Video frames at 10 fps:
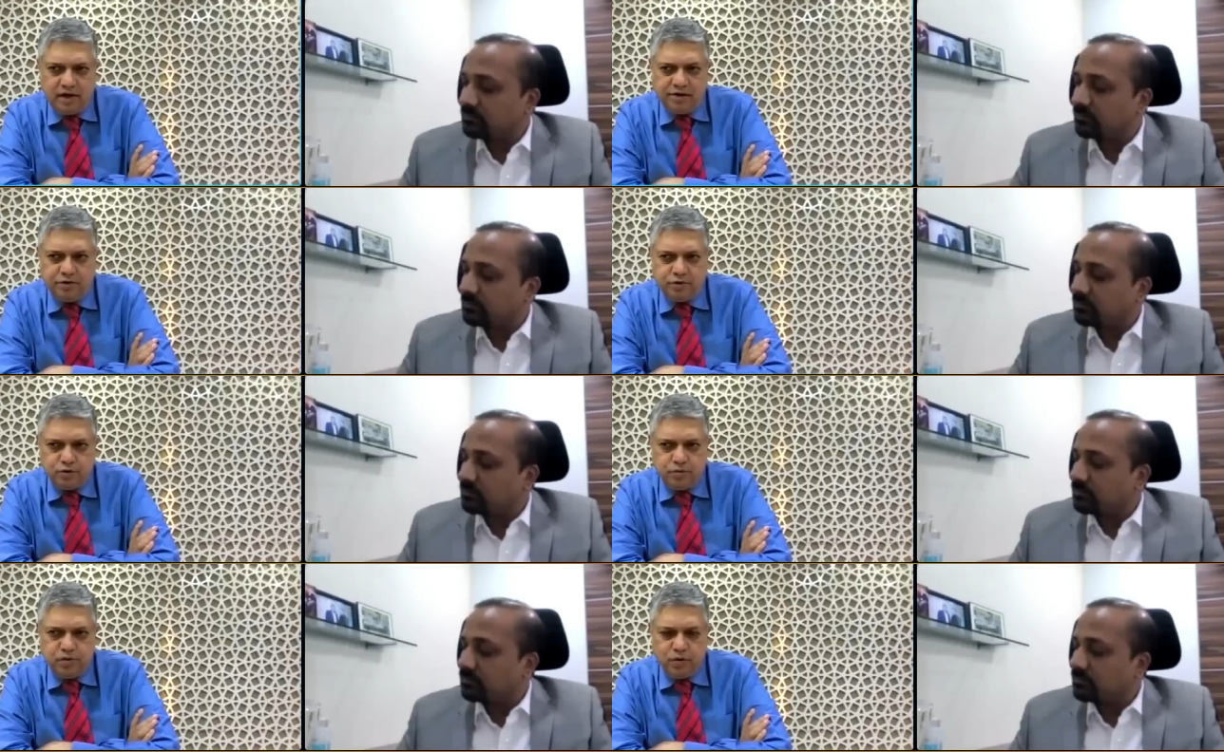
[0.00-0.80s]
Speaker 1: and you
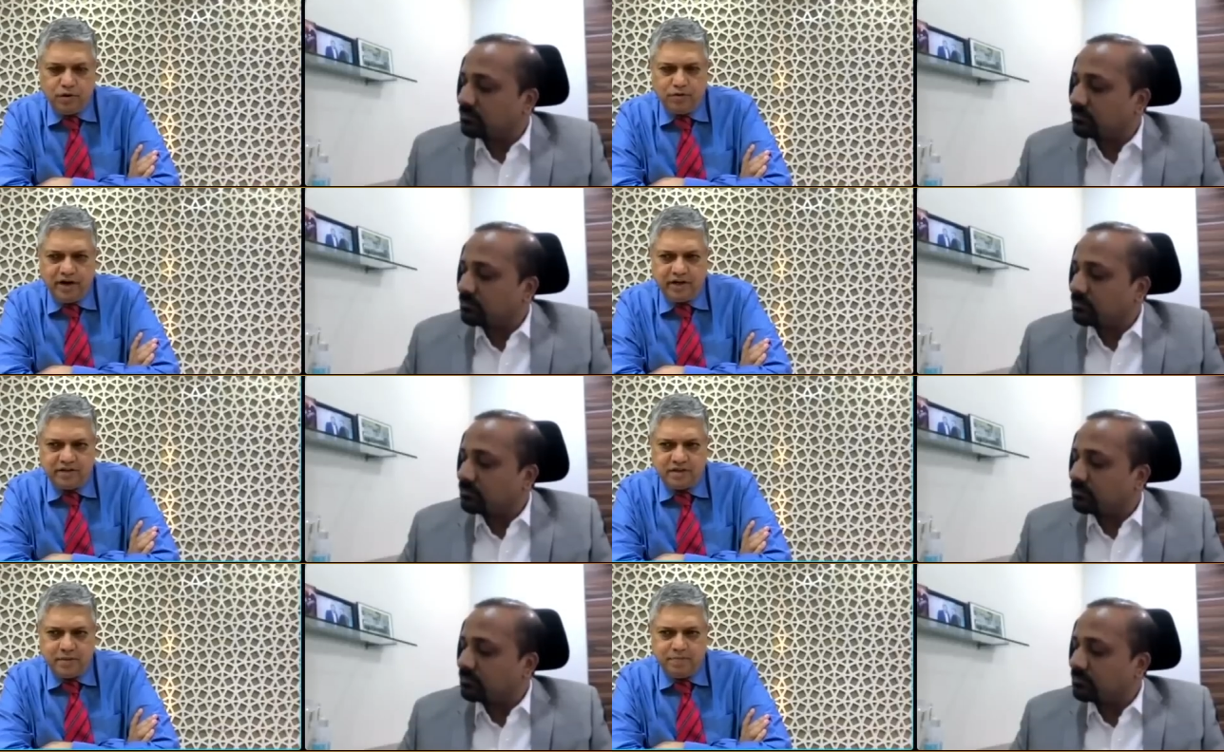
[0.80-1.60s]
should be overweight
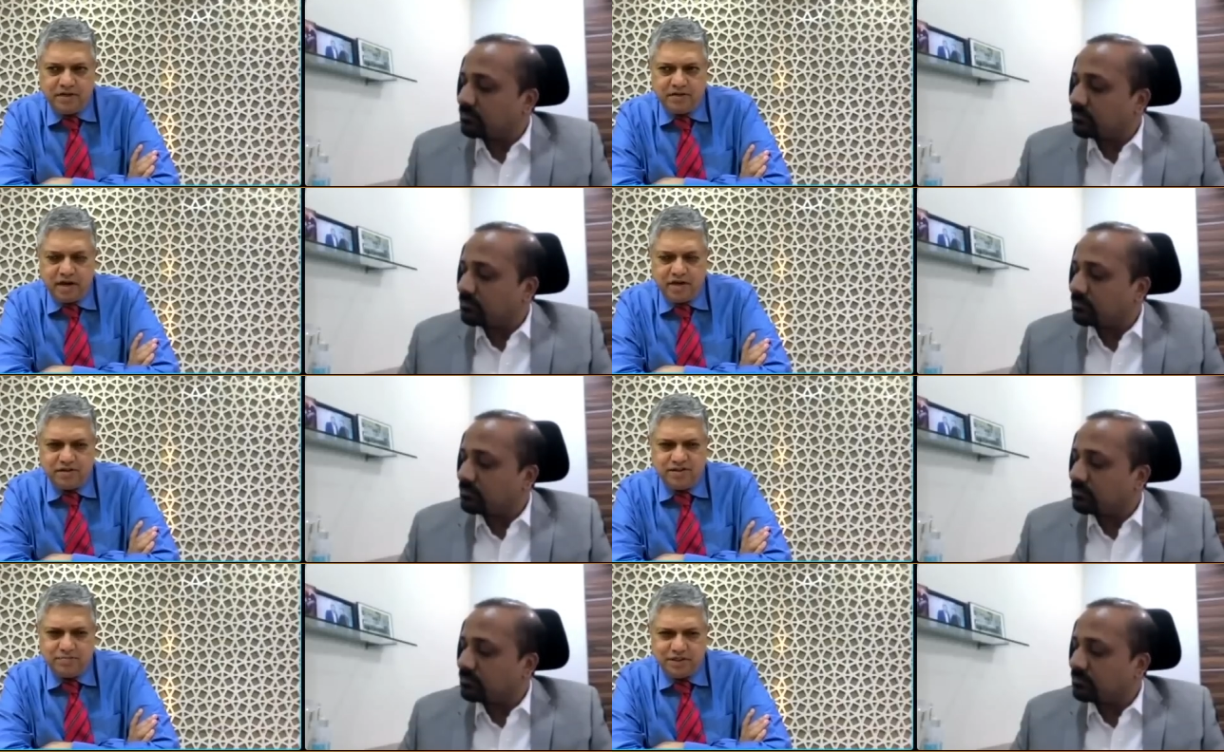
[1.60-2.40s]
SIPs and
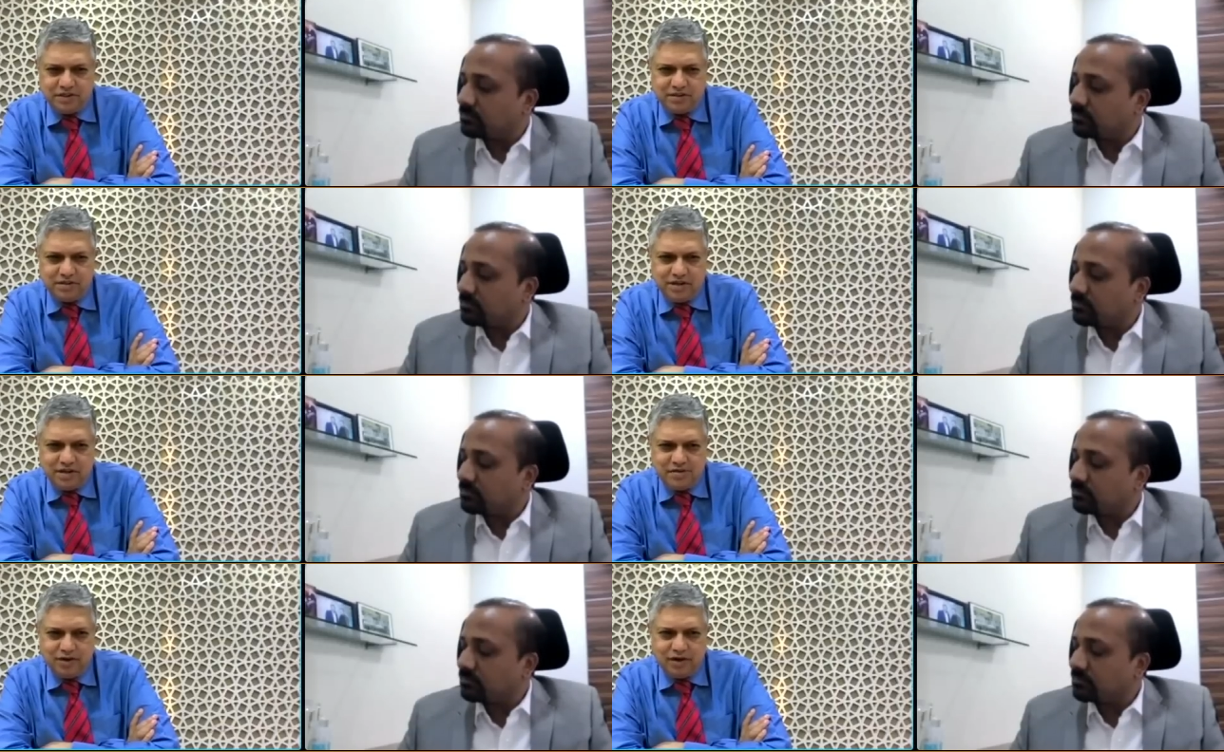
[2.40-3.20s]
STPs.
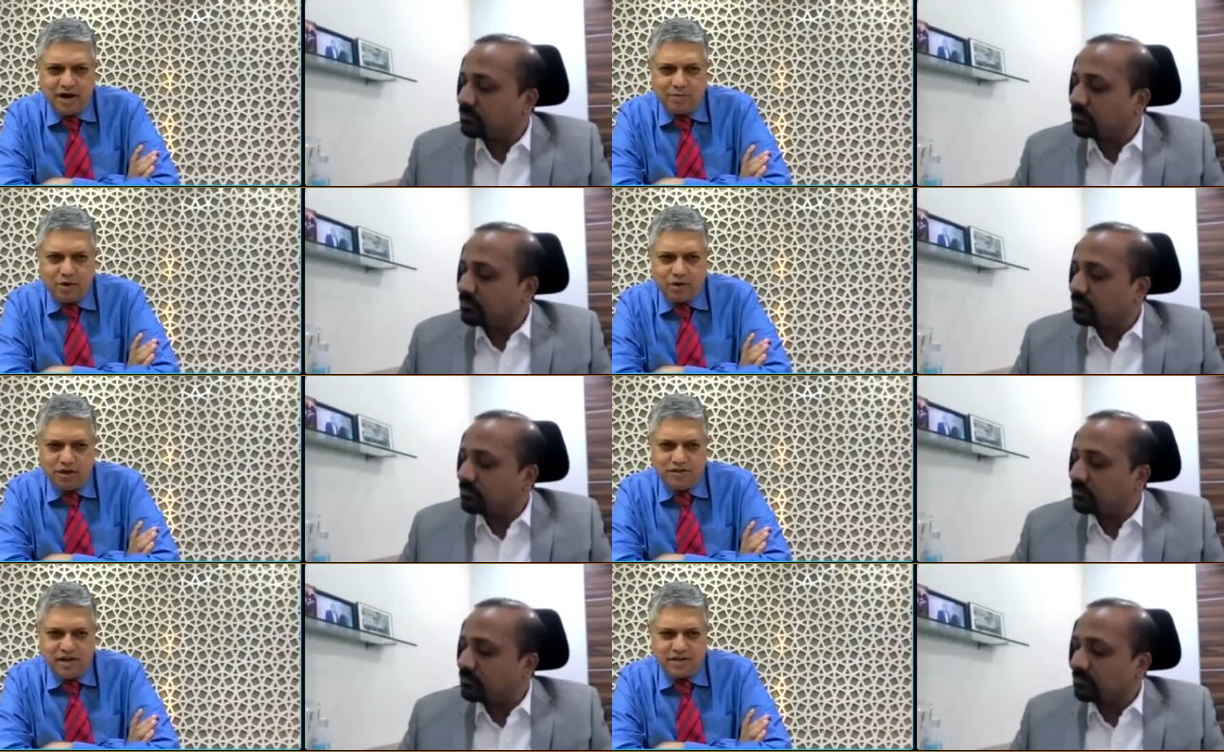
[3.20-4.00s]
That's what our
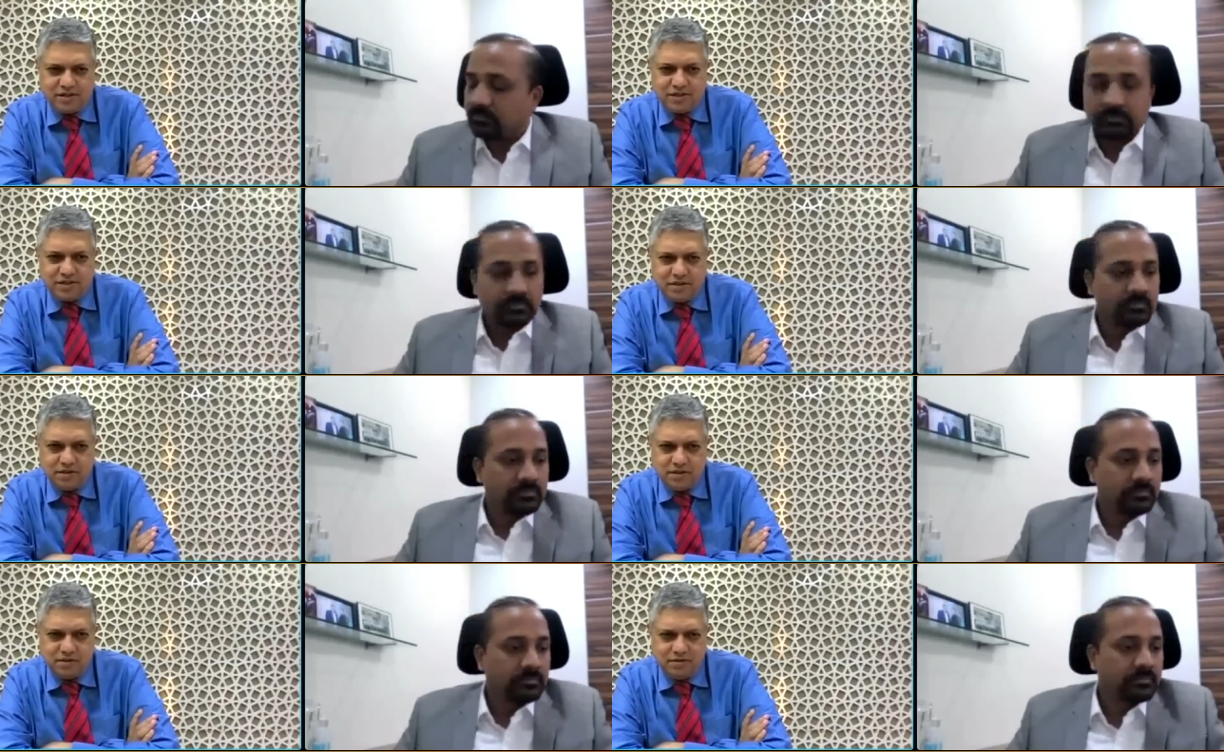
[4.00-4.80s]
model says.
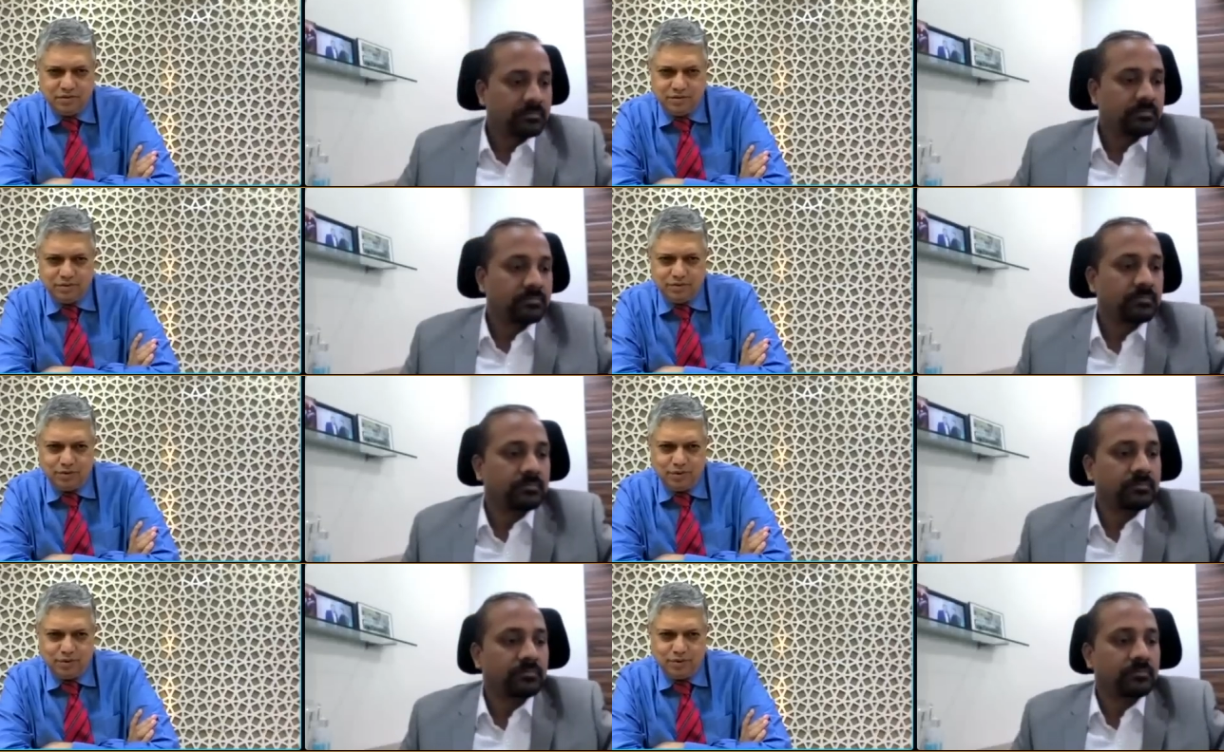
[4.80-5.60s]

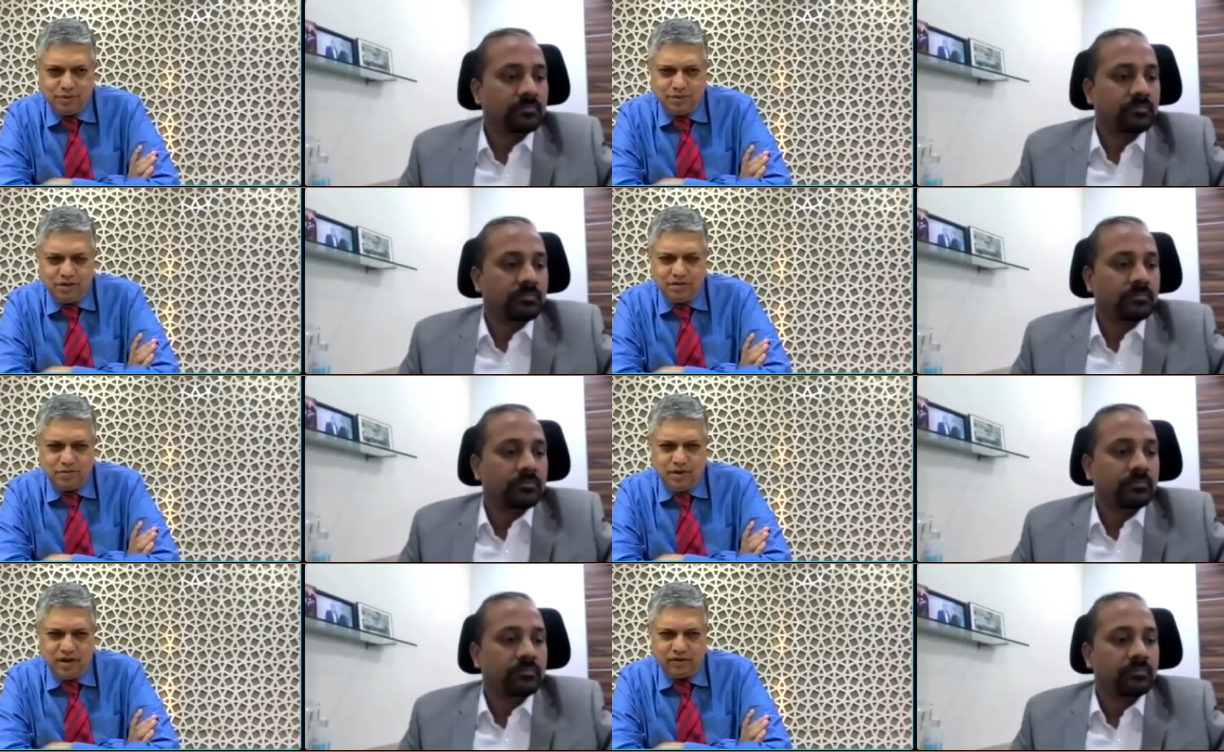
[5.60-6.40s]
So
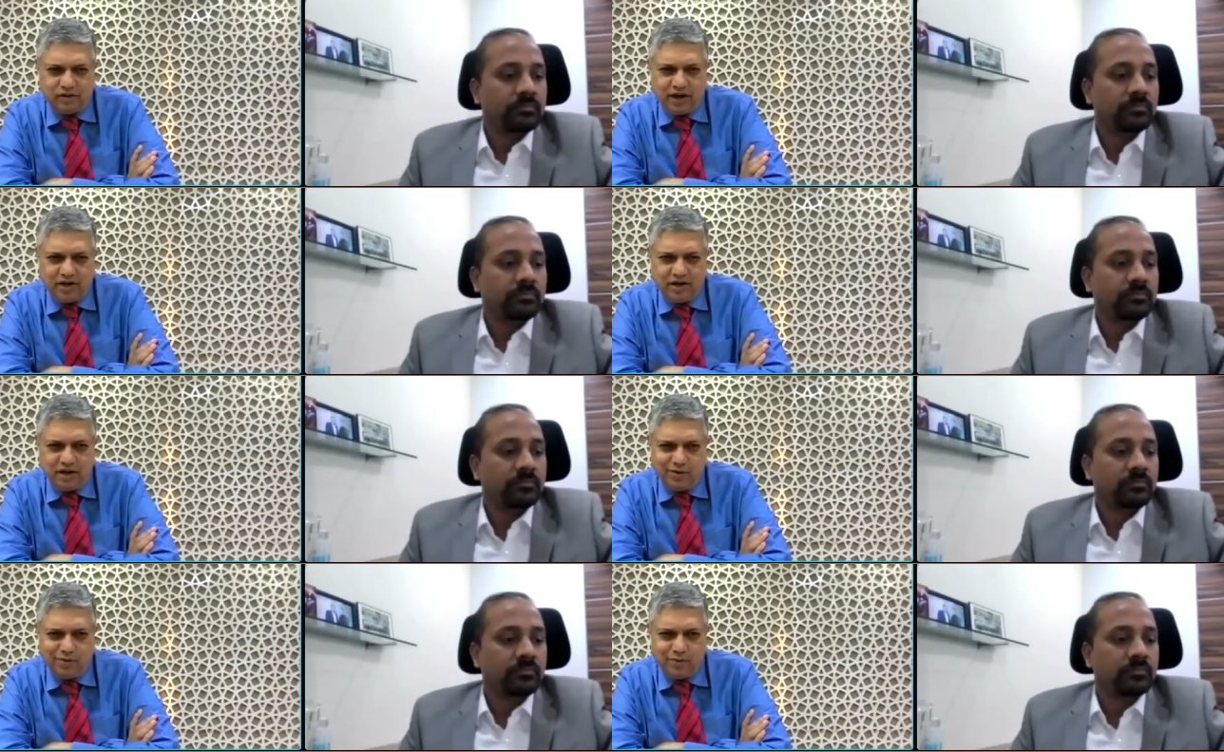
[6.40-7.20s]
that's what I can tell
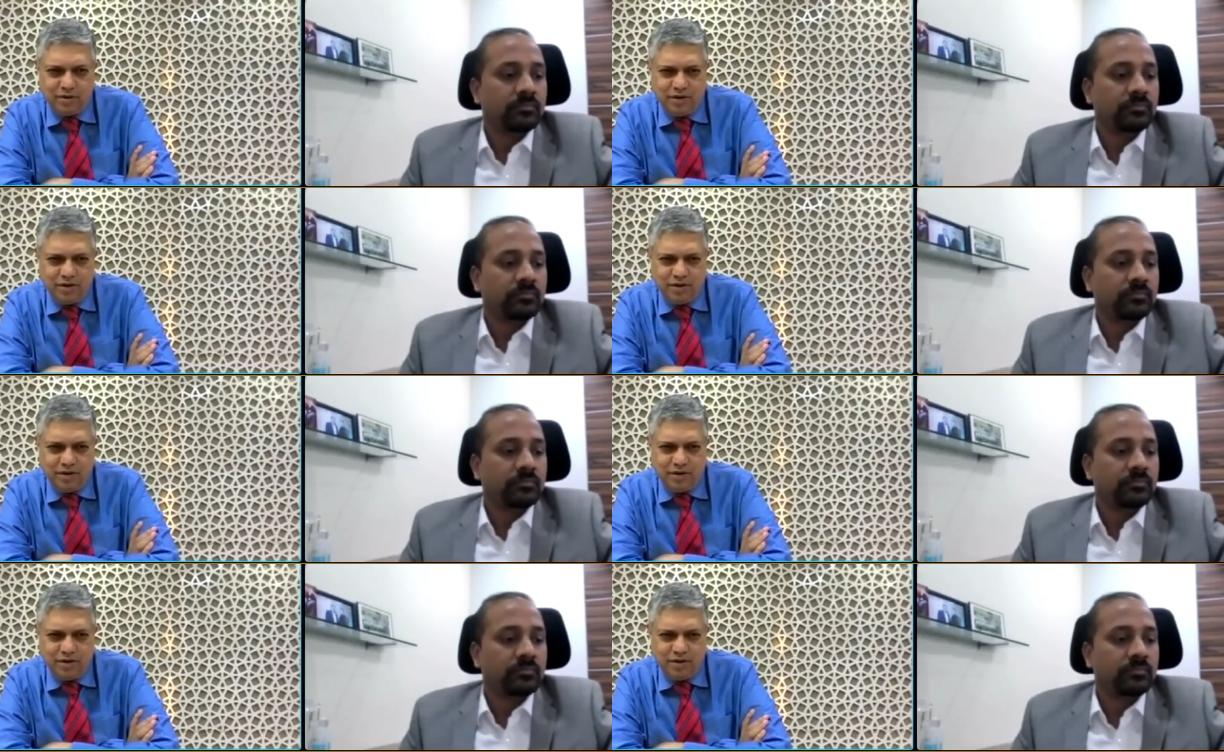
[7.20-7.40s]
you.